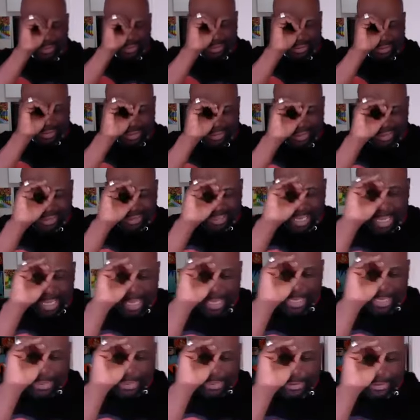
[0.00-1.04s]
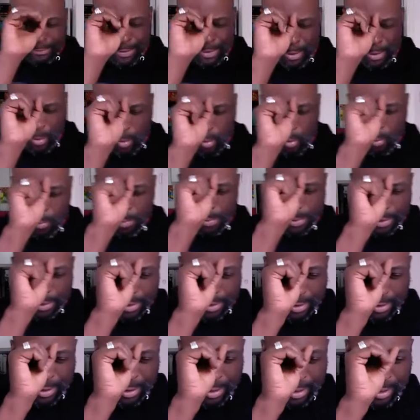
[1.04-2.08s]
is the size of the
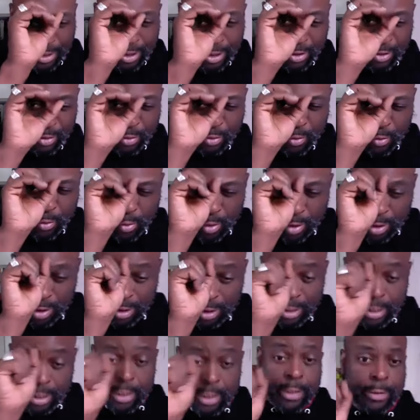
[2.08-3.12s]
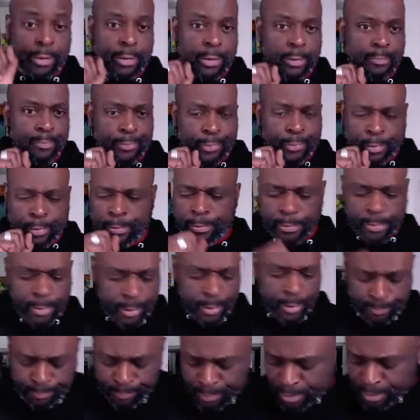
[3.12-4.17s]
opening in your lens. All
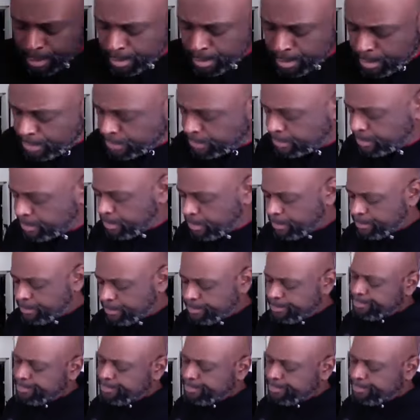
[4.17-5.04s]
right, so